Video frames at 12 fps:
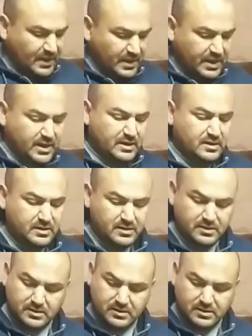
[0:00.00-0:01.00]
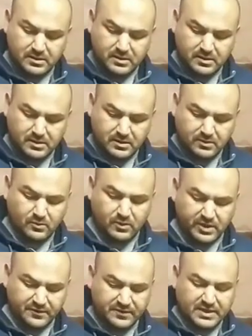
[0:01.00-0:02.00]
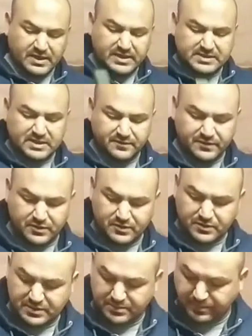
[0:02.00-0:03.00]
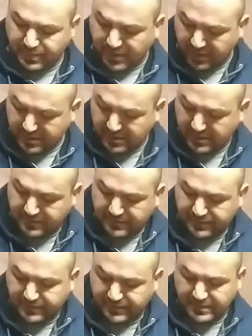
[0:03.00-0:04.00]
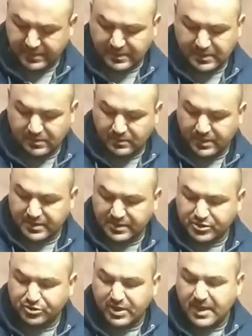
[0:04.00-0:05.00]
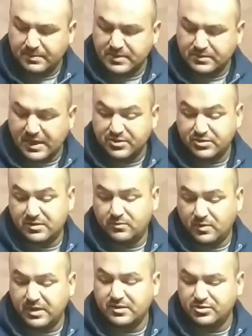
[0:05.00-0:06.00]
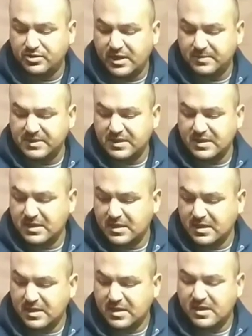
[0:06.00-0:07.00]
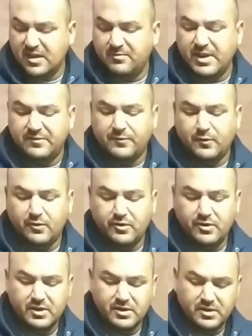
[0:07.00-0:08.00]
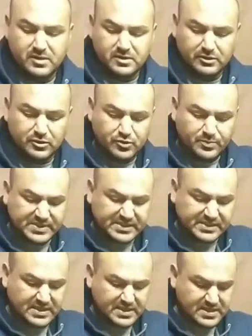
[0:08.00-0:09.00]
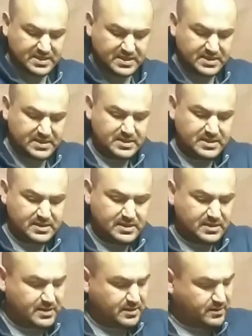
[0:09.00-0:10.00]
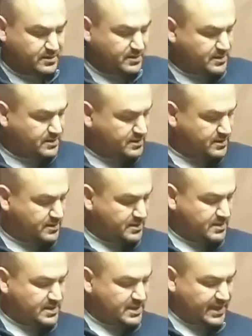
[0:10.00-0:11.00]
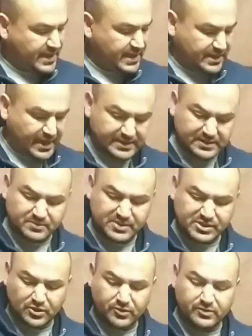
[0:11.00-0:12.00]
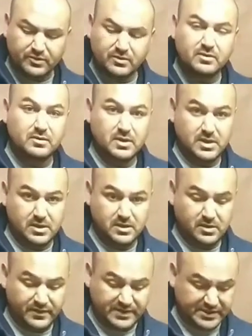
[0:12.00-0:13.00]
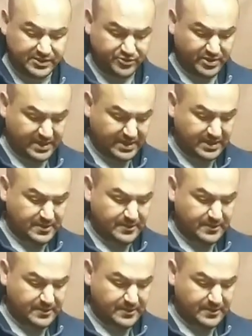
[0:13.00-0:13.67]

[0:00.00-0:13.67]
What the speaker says: And what I've done is I've used part of one of the straps, actually one of the straps. I've made 4 loops here and had them sewn on the sit drag.